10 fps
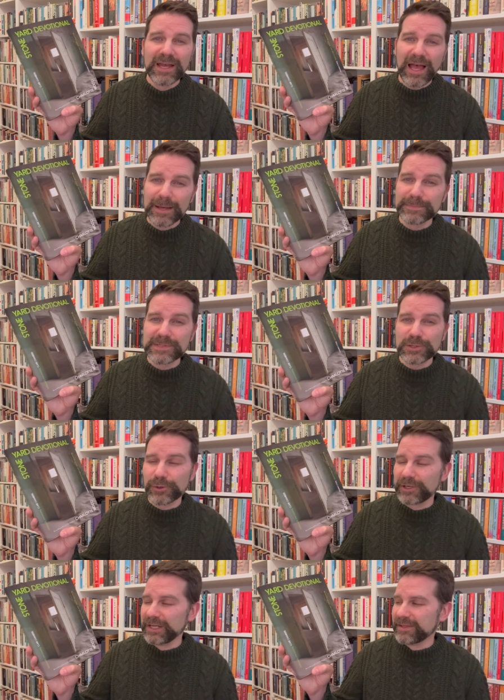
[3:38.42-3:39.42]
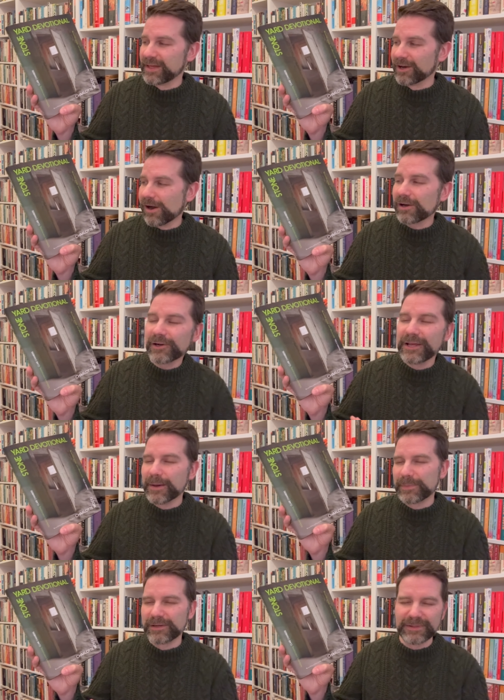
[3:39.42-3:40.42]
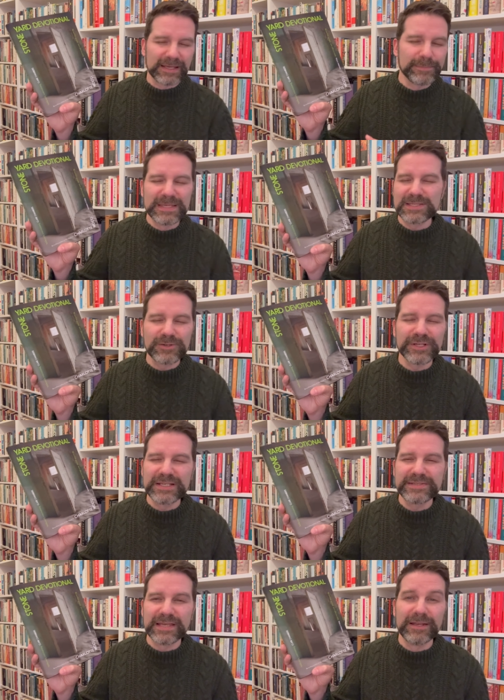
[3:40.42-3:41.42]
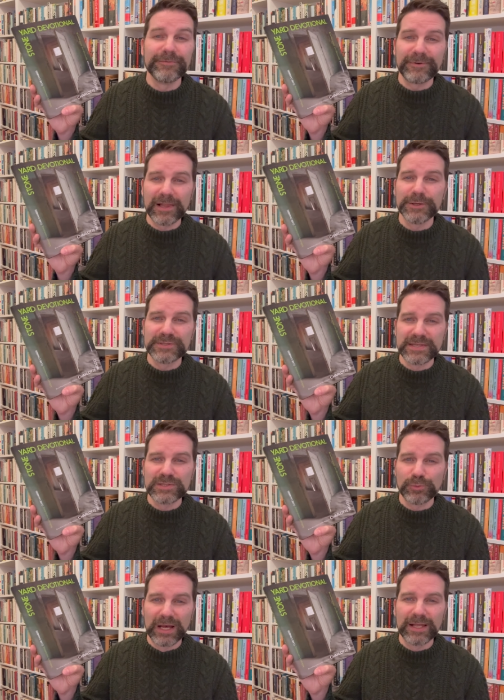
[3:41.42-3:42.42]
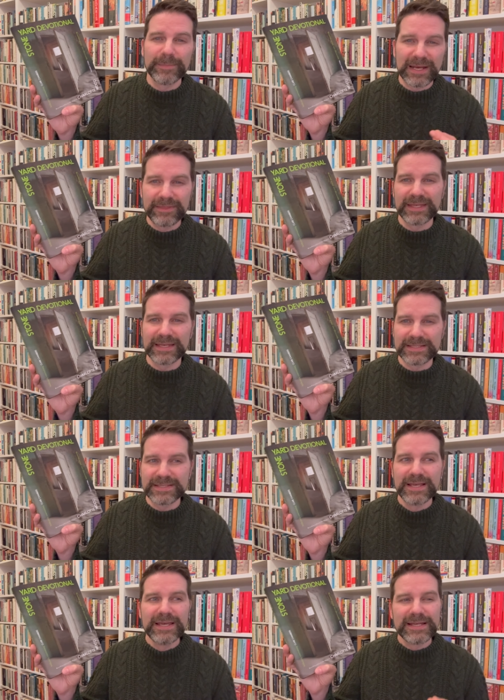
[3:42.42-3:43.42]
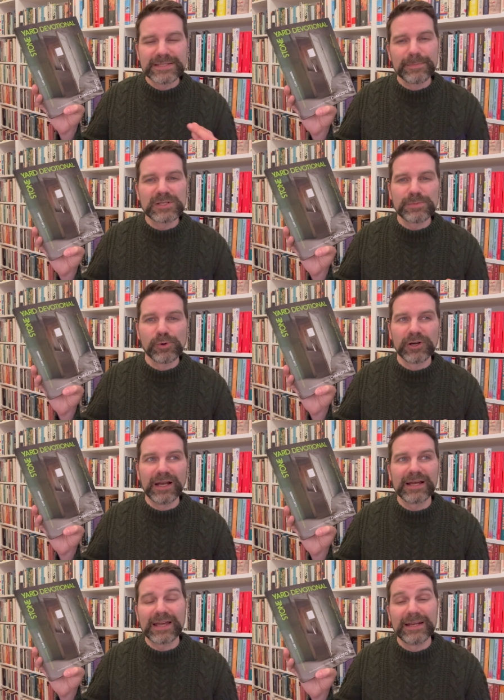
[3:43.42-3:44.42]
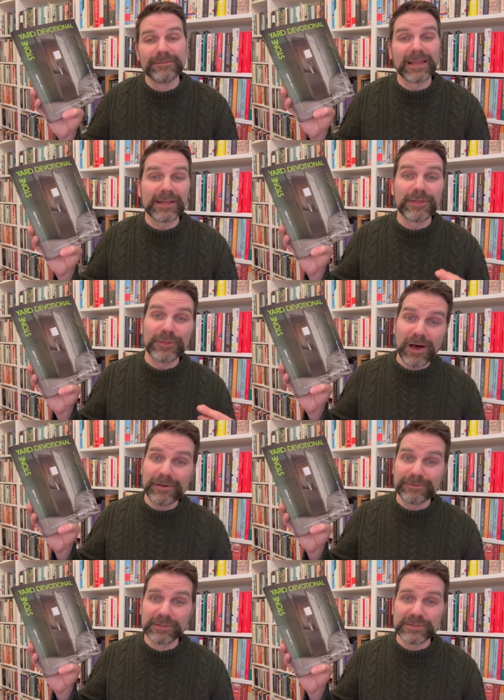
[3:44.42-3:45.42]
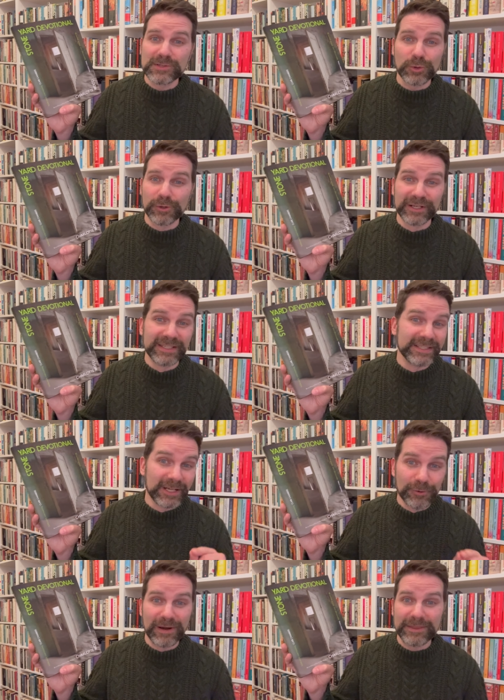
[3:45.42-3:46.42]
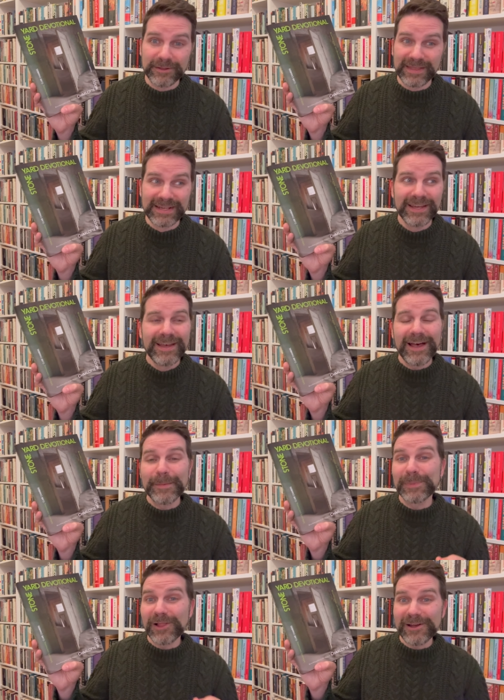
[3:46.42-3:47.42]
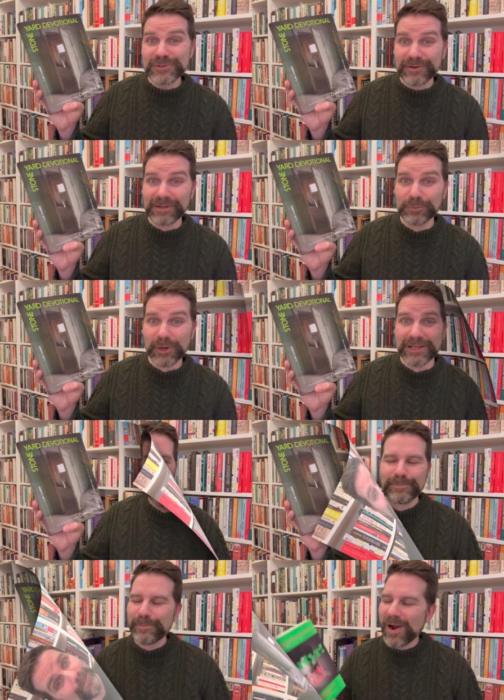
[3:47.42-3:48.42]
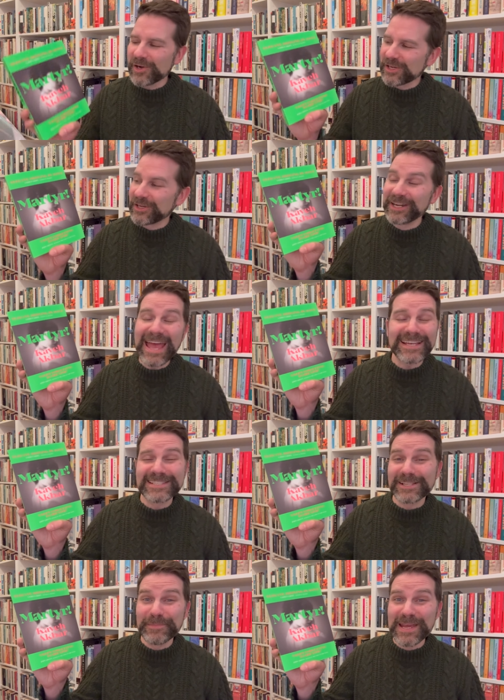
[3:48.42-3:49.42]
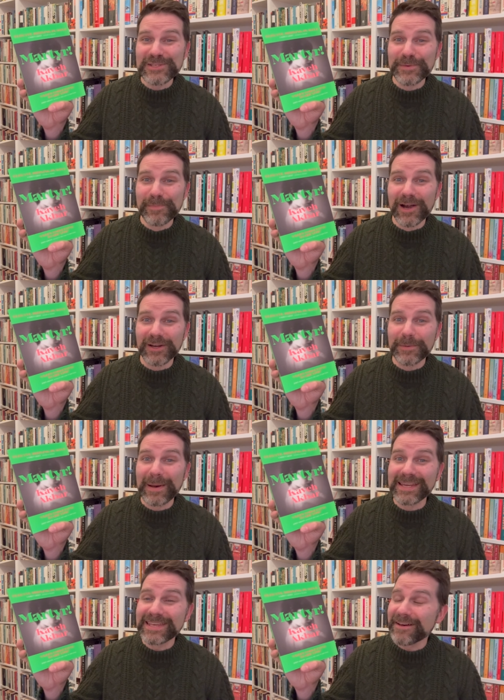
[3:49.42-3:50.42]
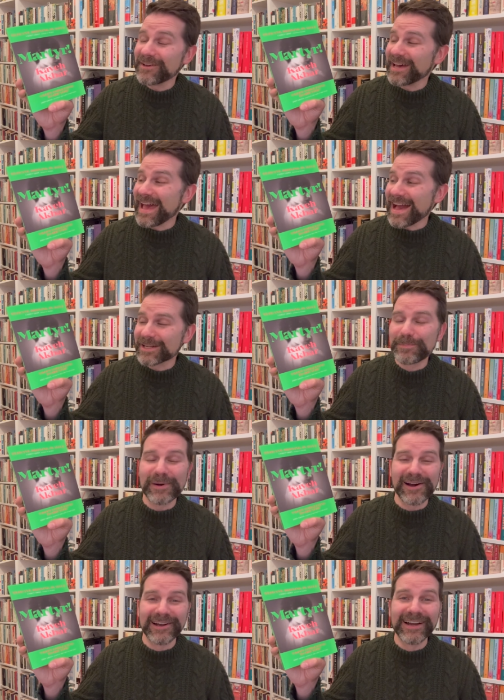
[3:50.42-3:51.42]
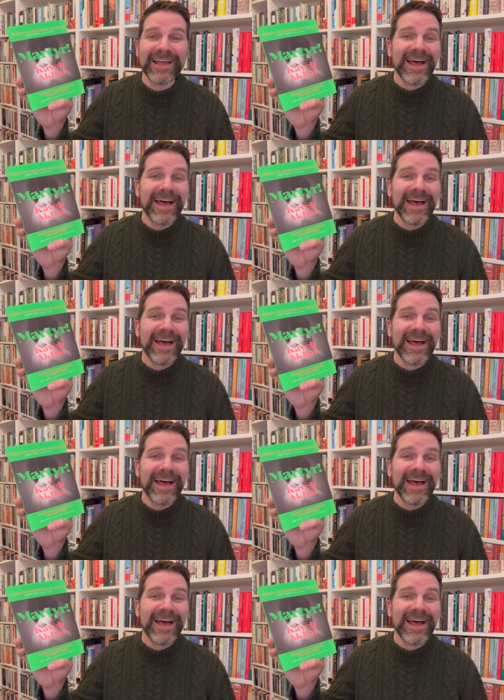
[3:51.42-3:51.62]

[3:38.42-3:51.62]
um, story. There are a number of like mysteries it, it follows as well, but I think it's it's much more uh, kind of like like thoughtful story, you know, rather than a plot driven one. Martyr! Exclamation mark by Kaveh Akbar.